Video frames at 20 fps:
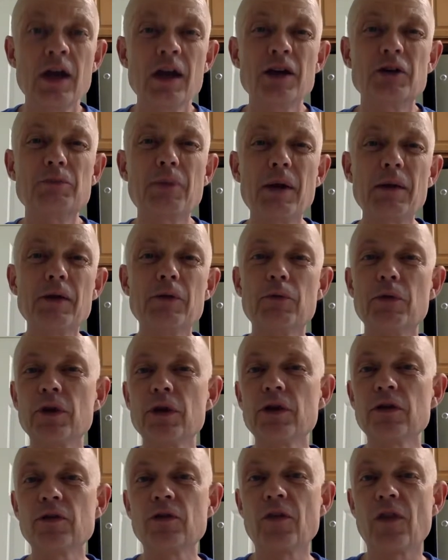It's probably
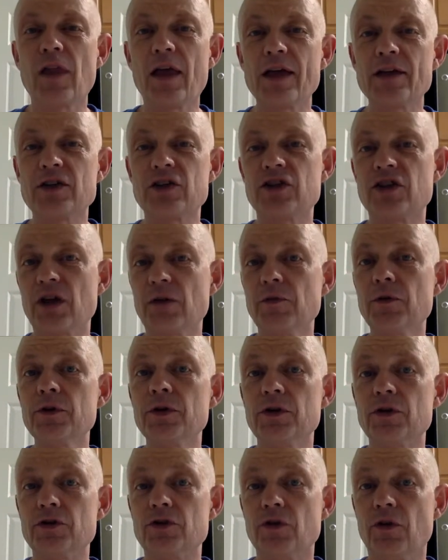really only the last several
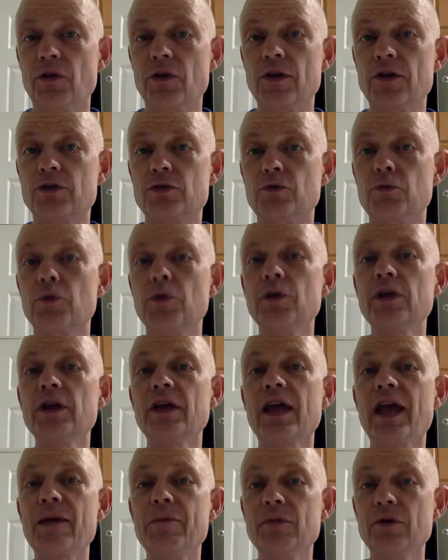years, though, that's really
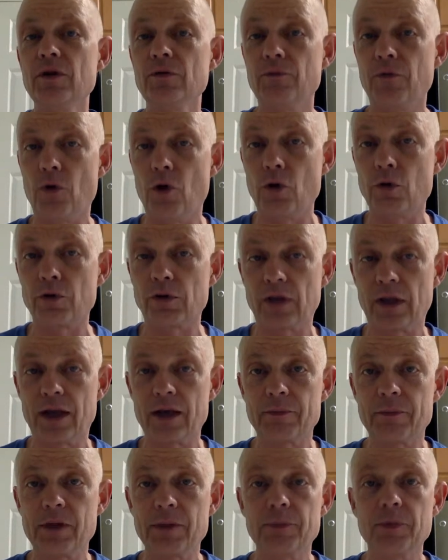came into vogue with a lot
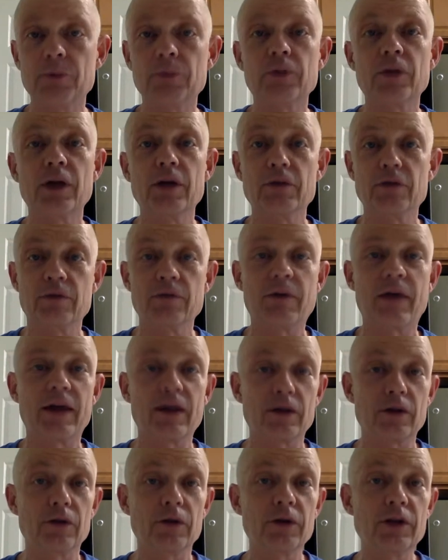of people playing with
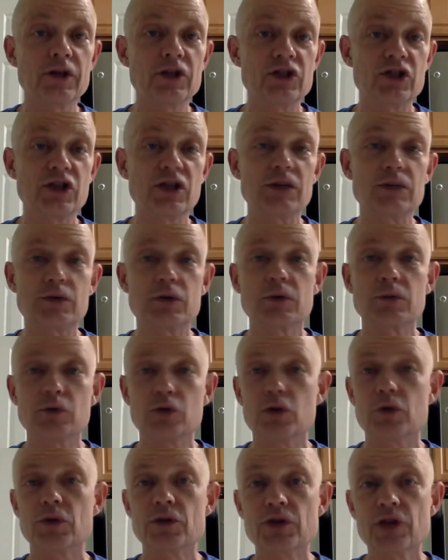fat loading and seeing some
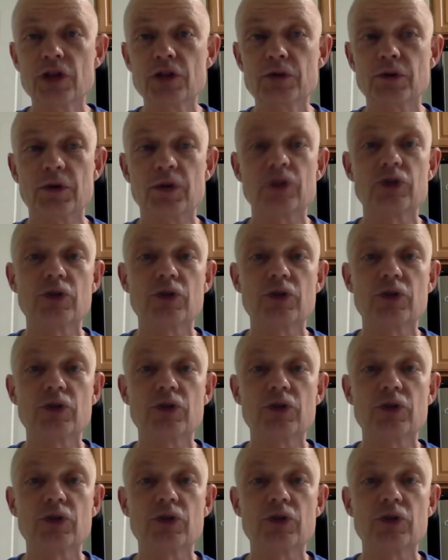good results with it.